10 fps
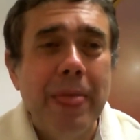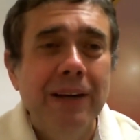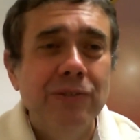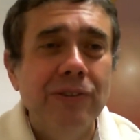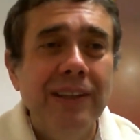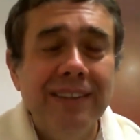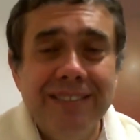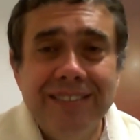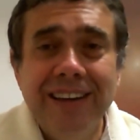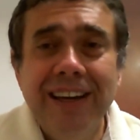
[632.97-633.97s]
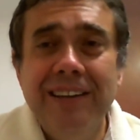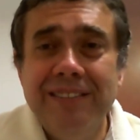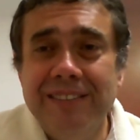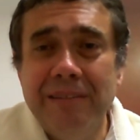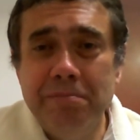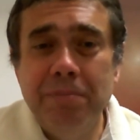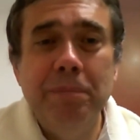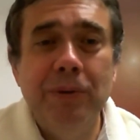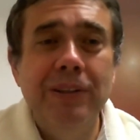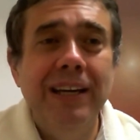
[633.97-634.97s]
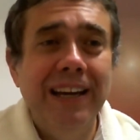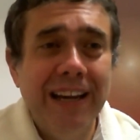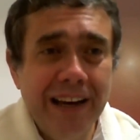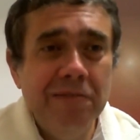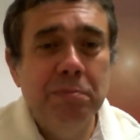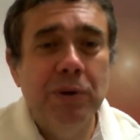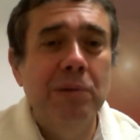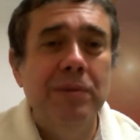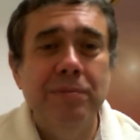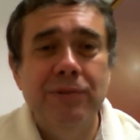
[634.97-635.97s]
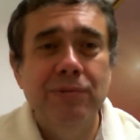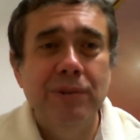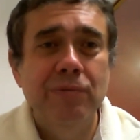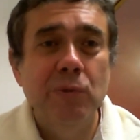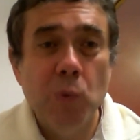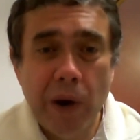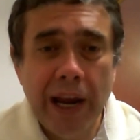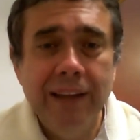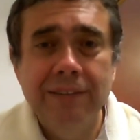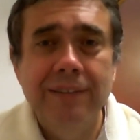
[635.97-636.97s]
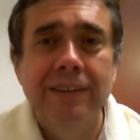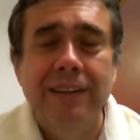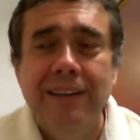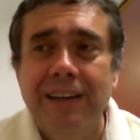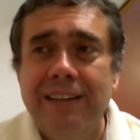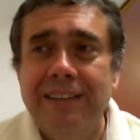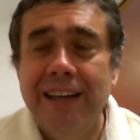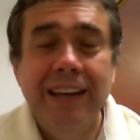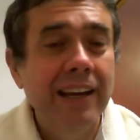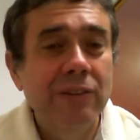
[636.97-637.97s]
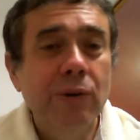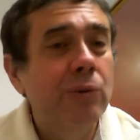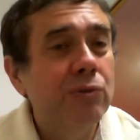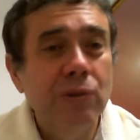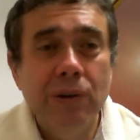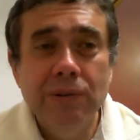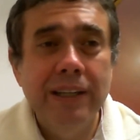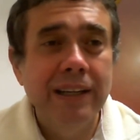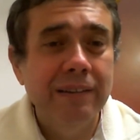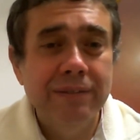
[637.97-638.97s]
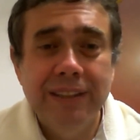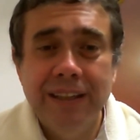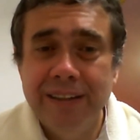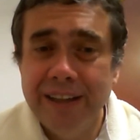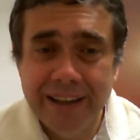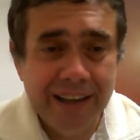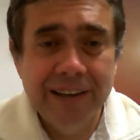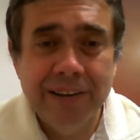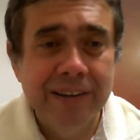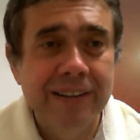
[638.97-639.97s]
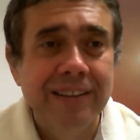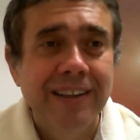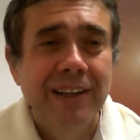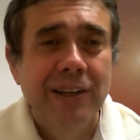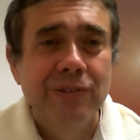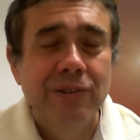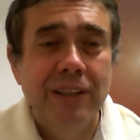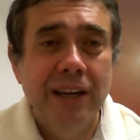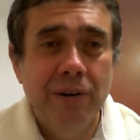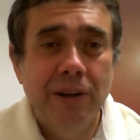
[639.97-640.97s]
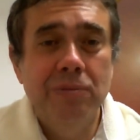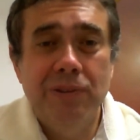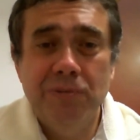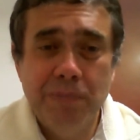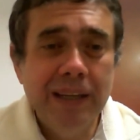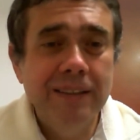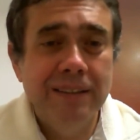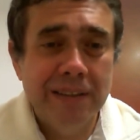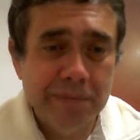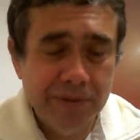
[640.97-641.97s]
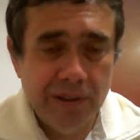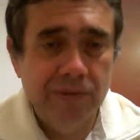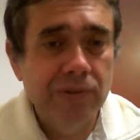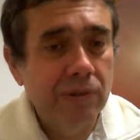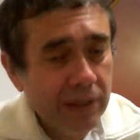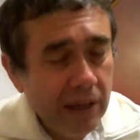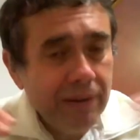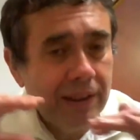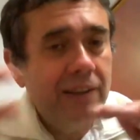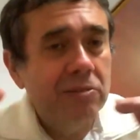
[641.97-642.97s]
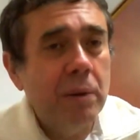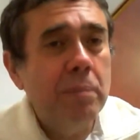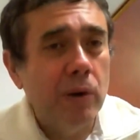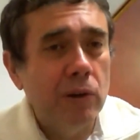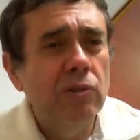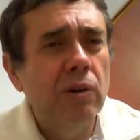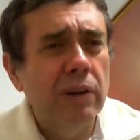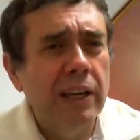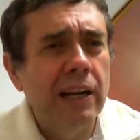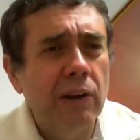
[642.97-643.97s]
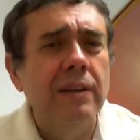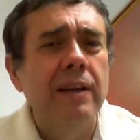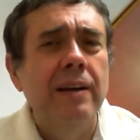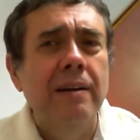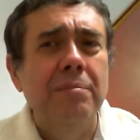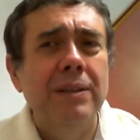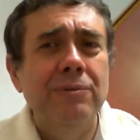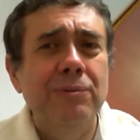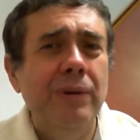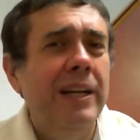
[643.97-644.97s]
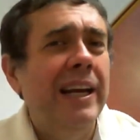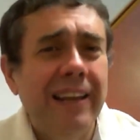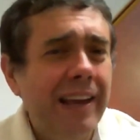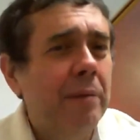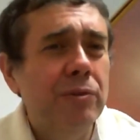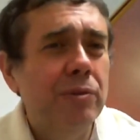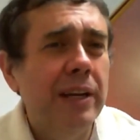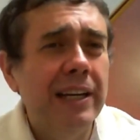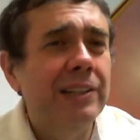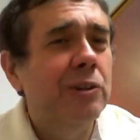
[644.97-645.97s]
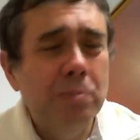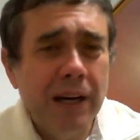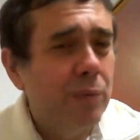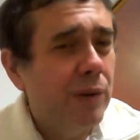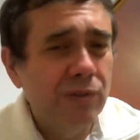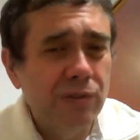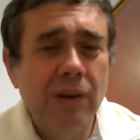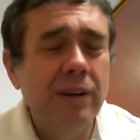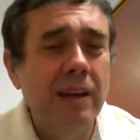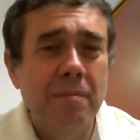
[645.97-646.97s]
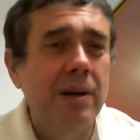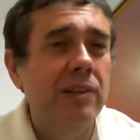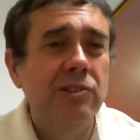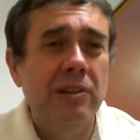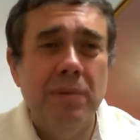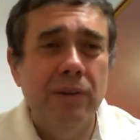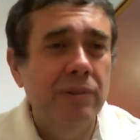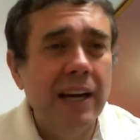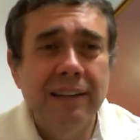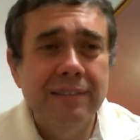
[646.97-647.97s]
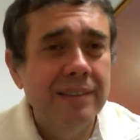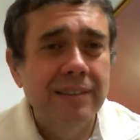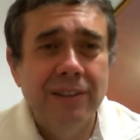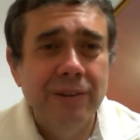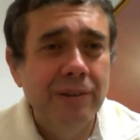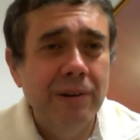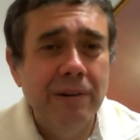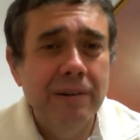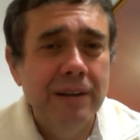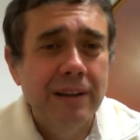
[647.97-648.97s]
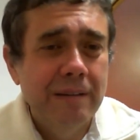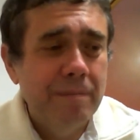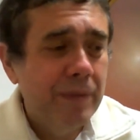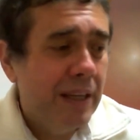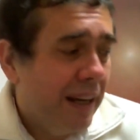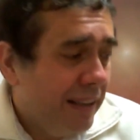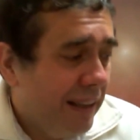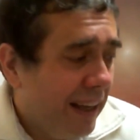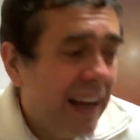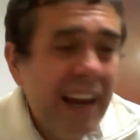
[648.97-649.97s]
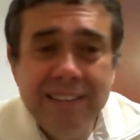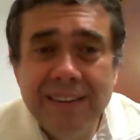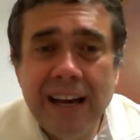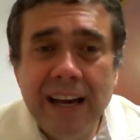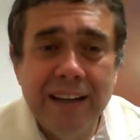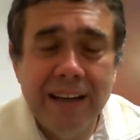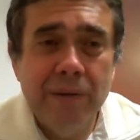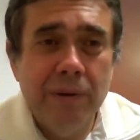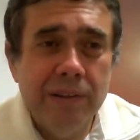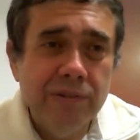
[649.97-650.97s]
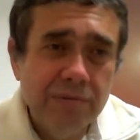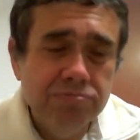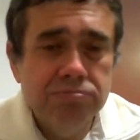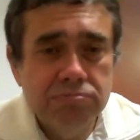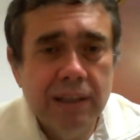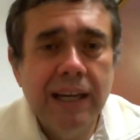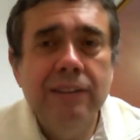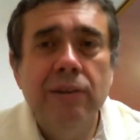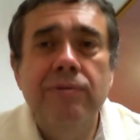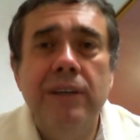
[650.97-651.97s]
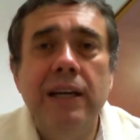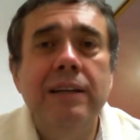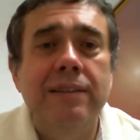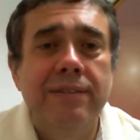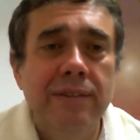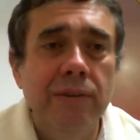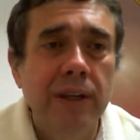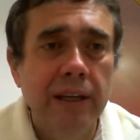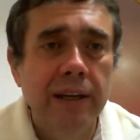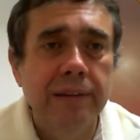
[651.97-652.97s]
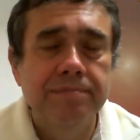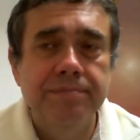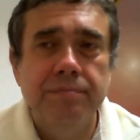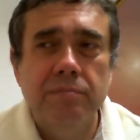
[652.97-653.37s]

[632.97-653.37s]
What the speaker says: So they say some people they have problems with weight and they can't control their hunger, so they are not respecting themselves. So nowadays people are talking a lot. But when I came to Guyana, nobody was talking much about that, you know. And in 8, 9, I was kind of young still in Guyana.